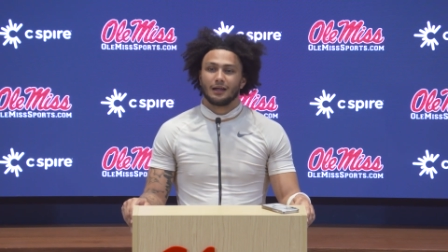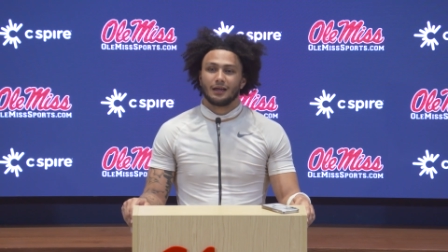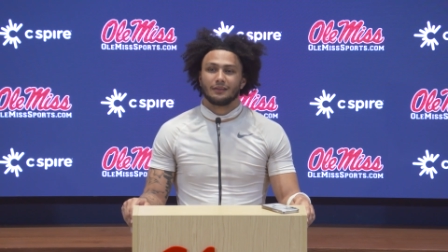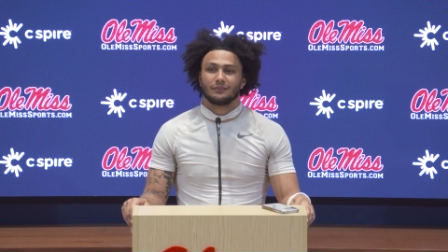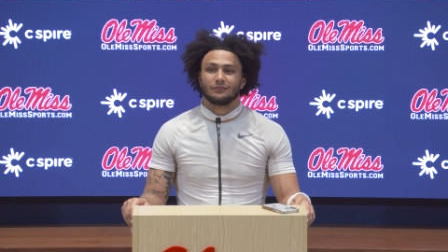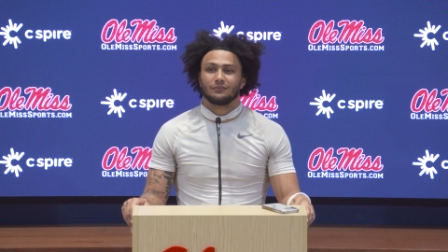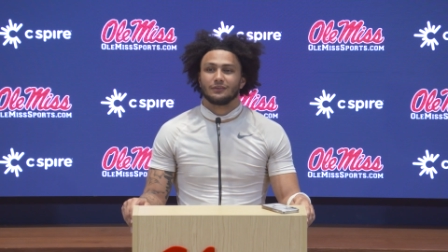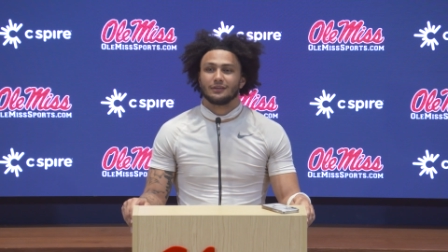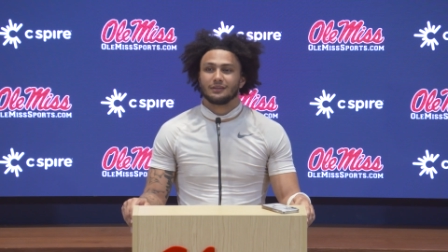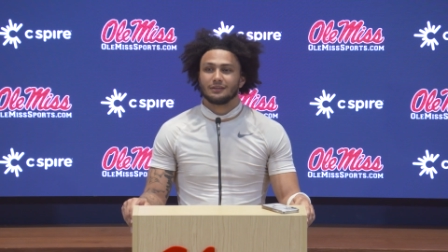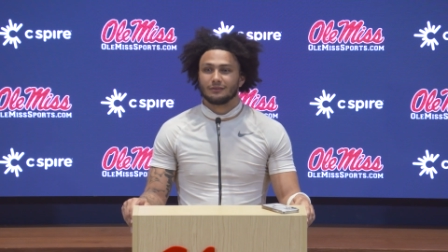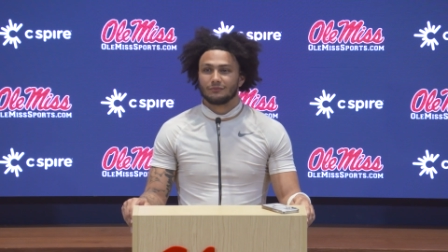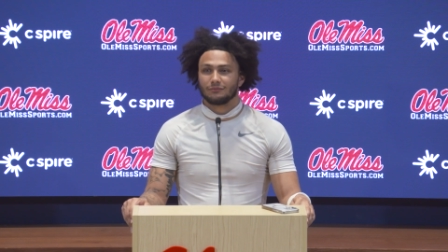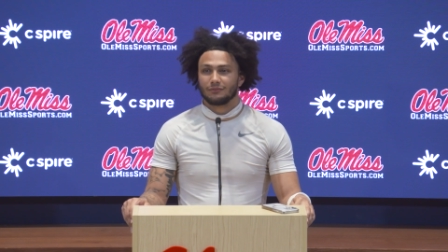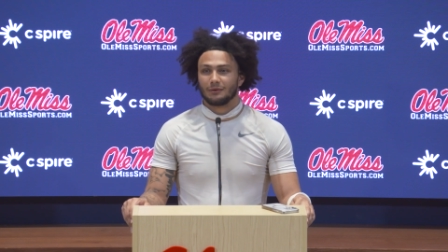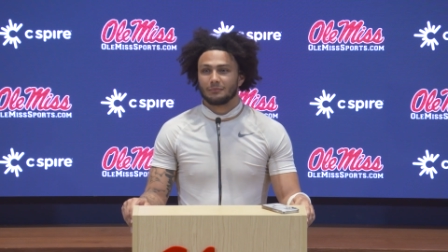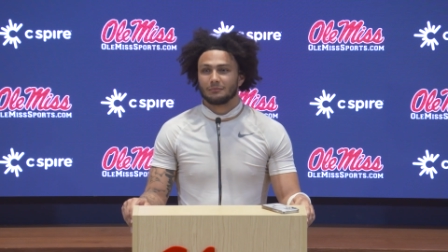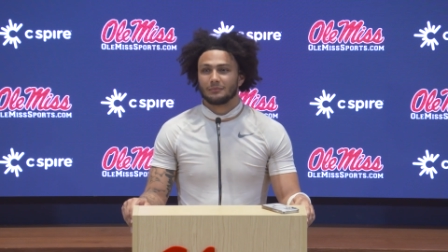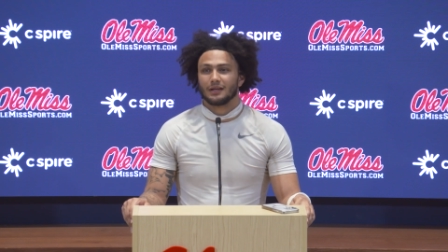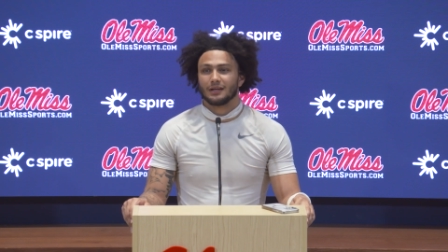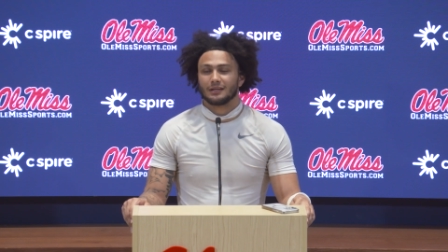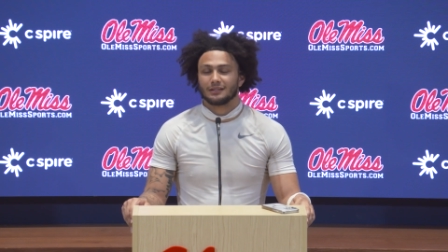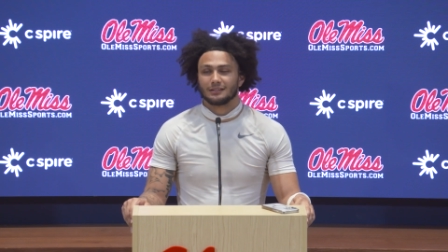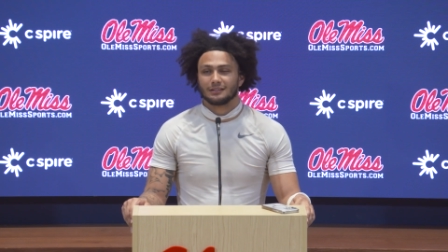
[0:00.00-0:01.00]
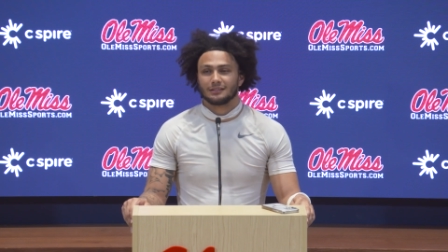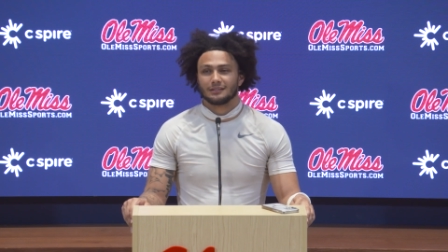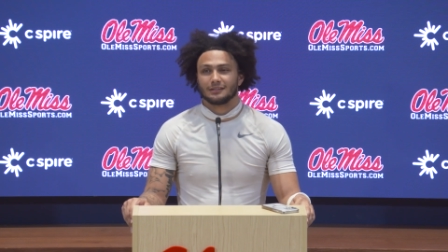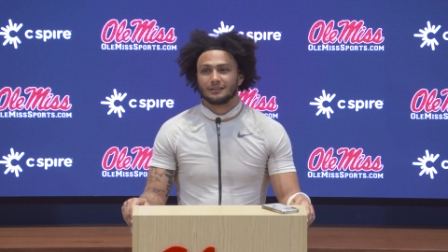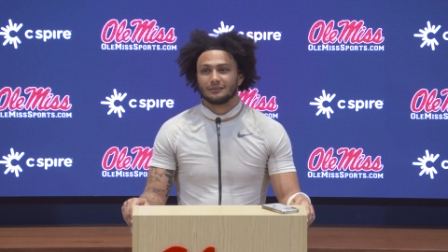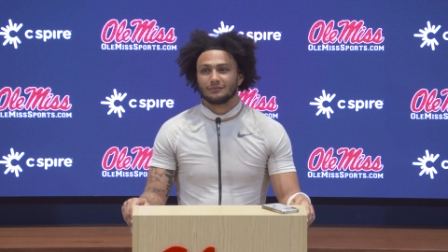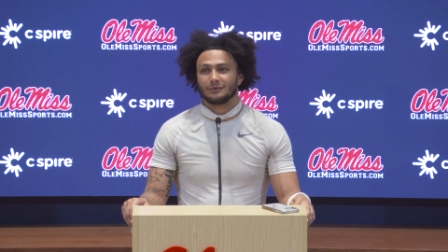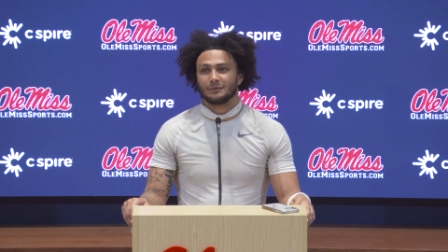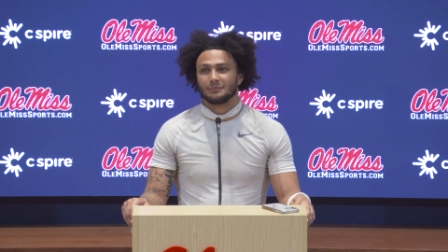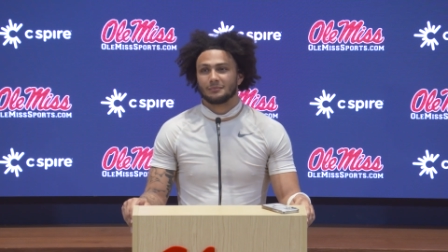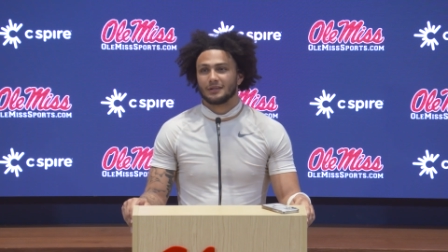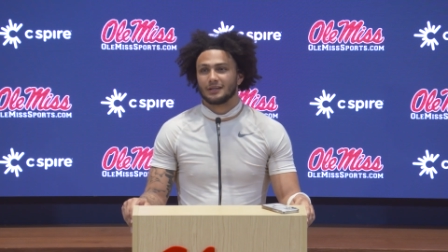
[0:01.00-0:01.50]
I think if I'm like
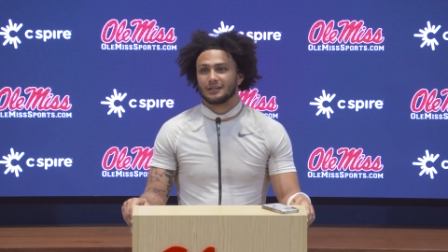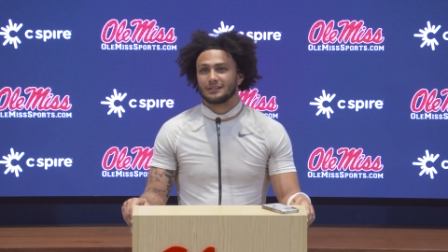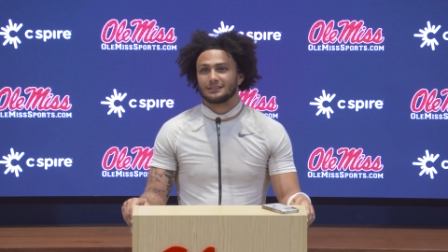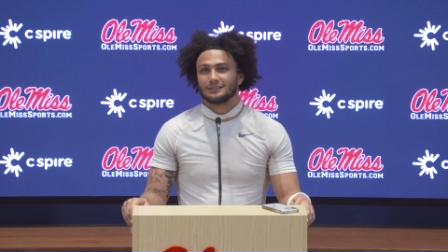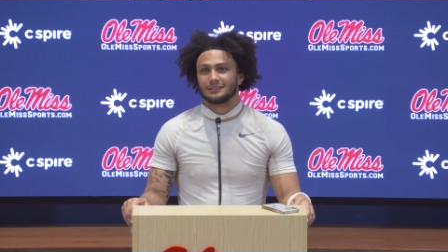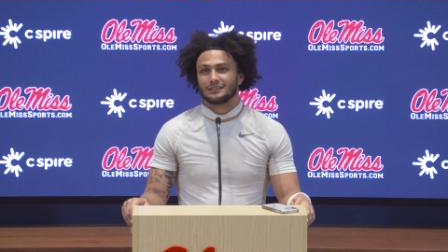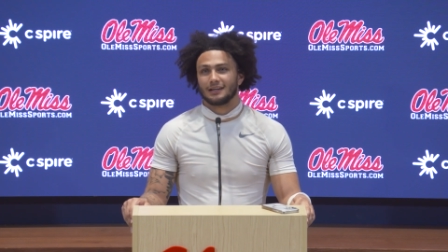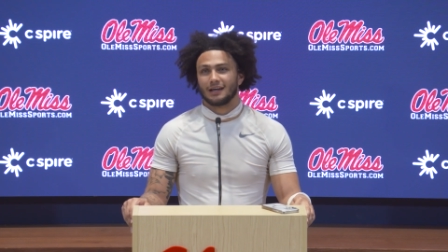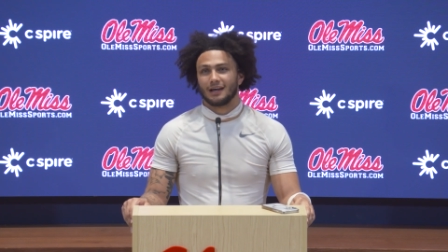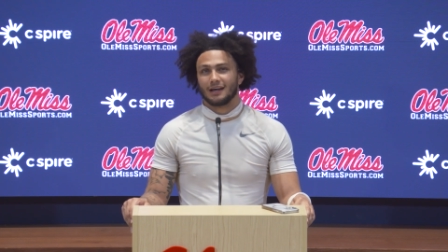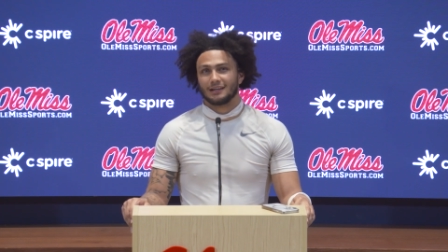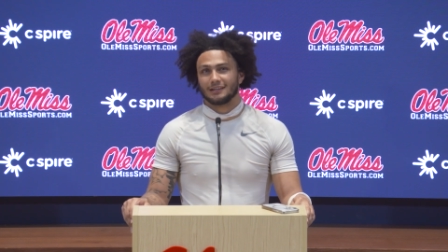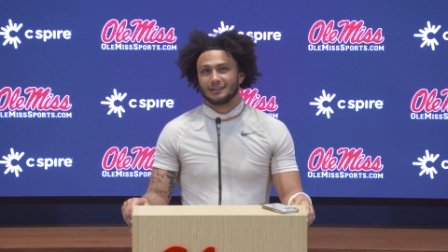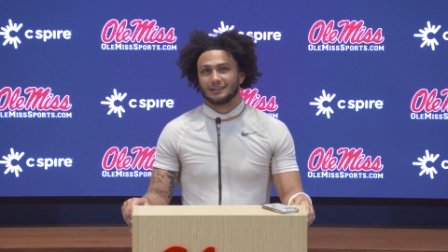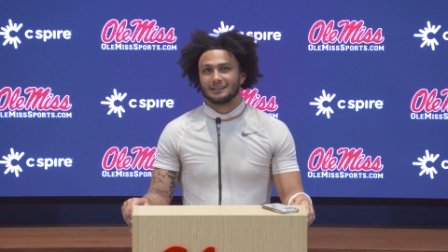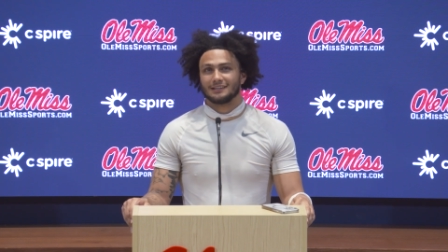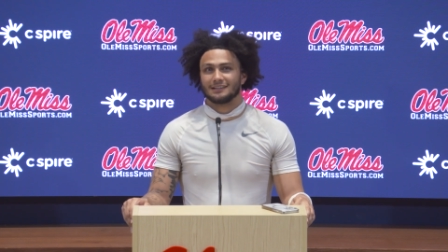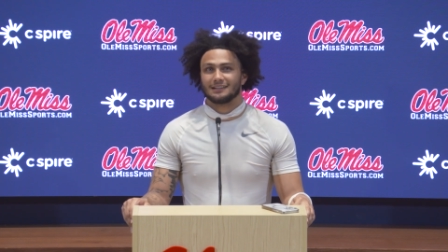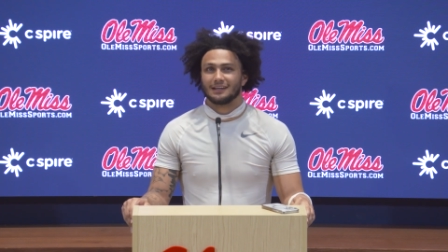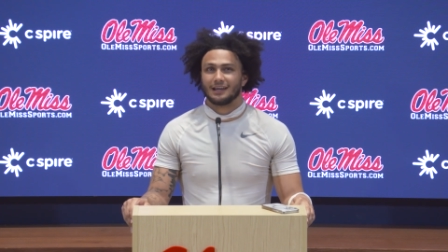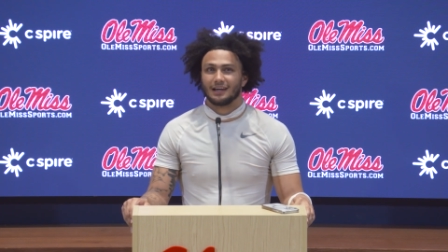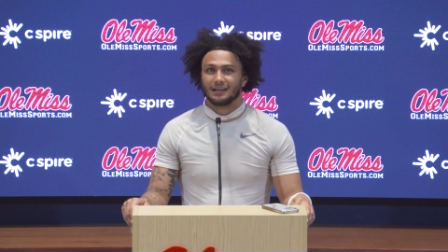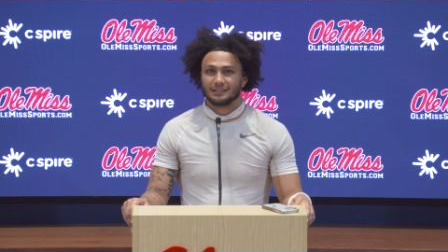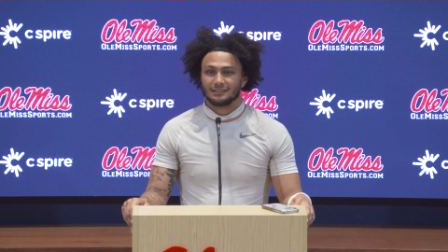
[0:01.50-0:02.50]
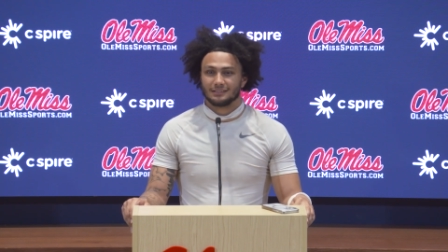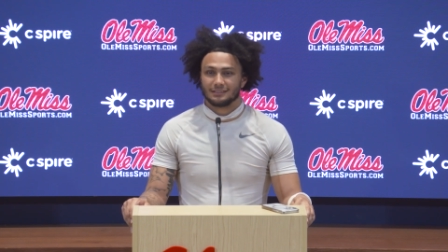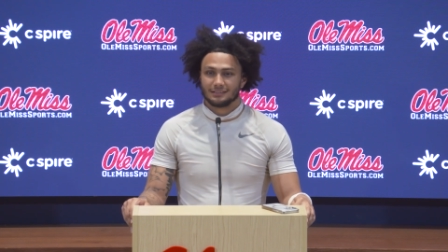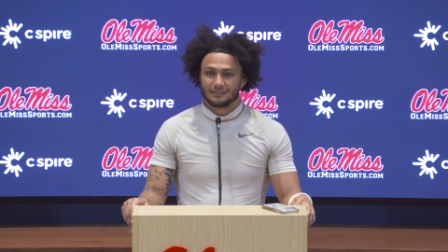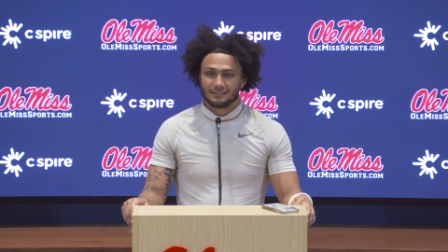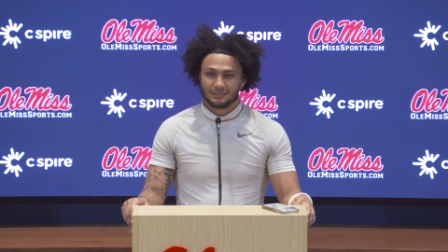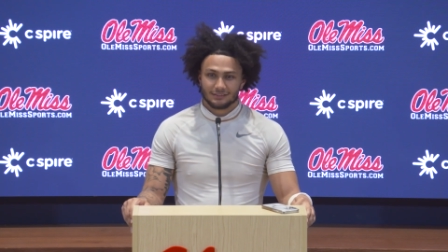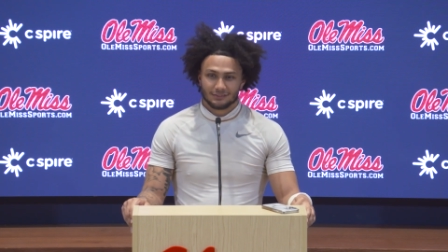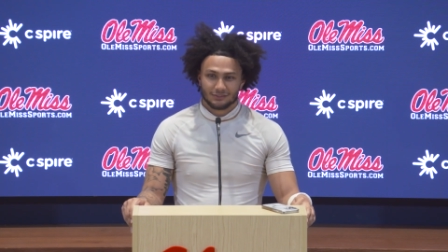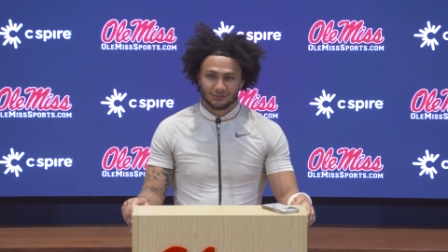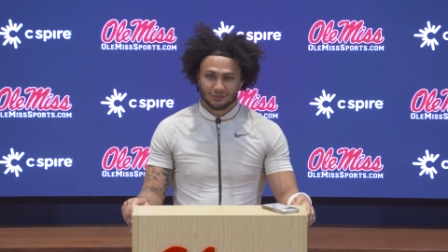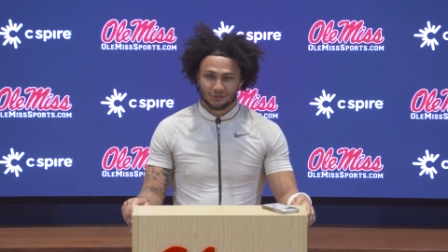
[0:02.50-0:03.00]
if I'm like not like a
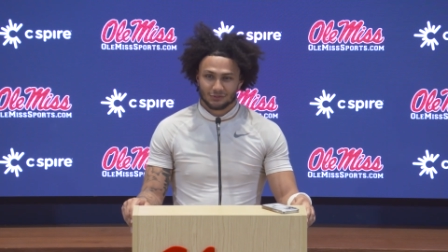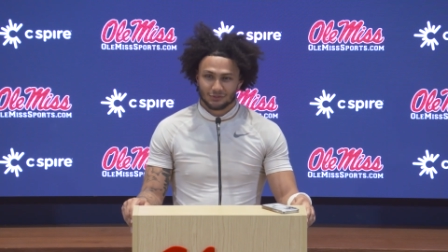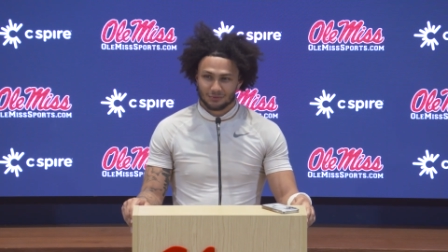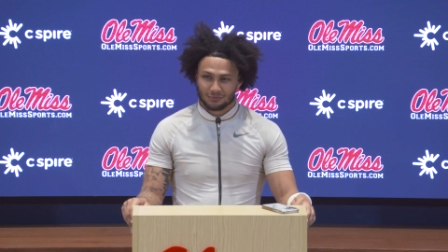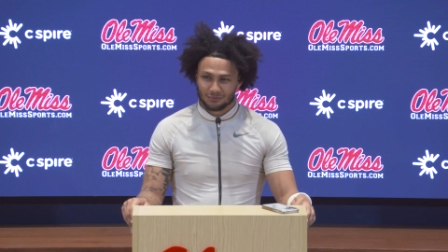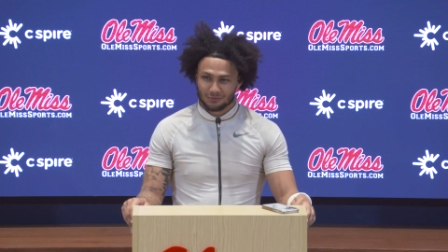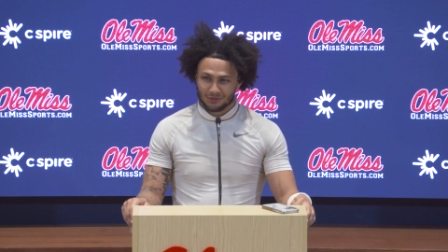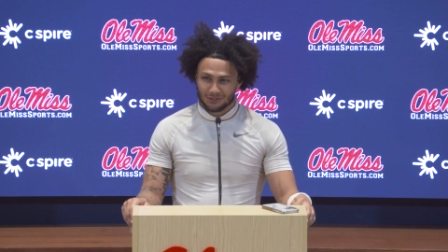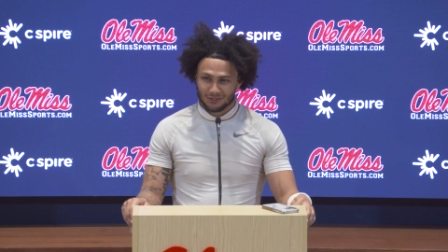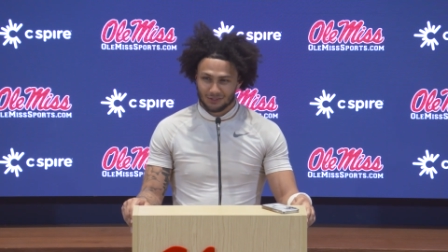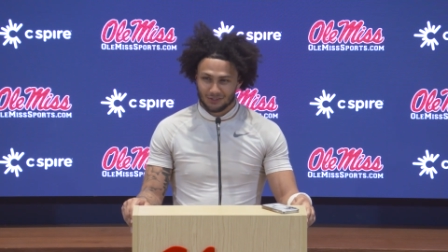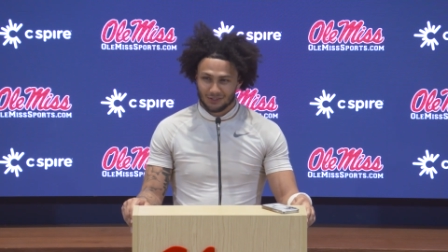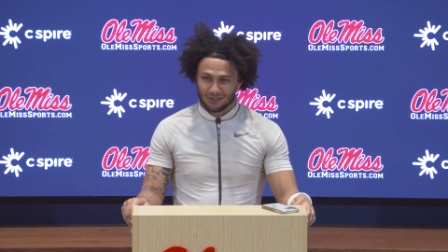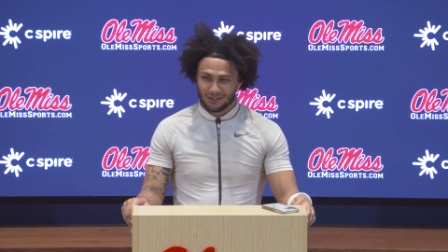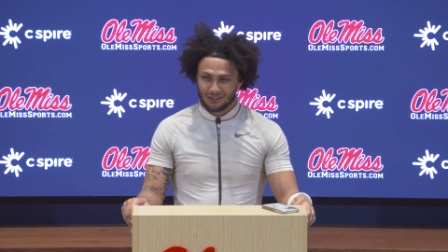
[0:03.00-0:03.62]
90 or something right there,